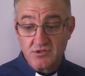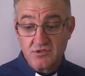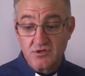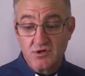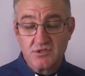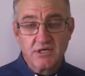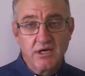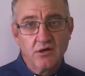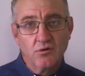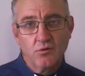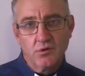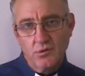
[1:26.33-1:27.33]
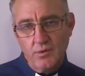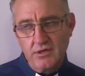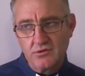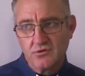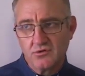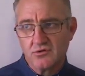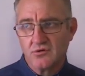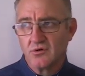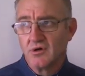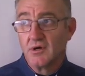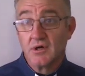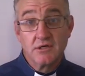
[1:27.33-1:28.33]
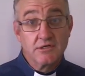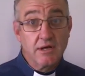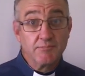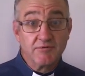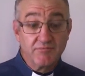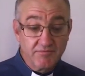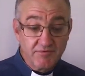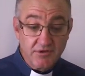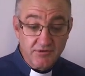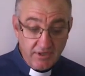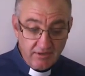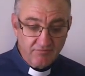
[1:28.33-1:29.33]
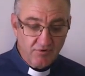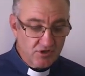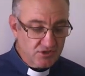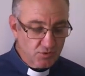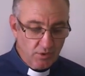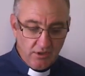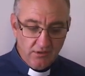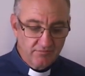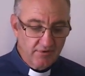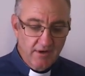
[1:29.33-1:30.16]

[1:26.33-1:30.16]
13, all the way through to chapter 53, verse 12.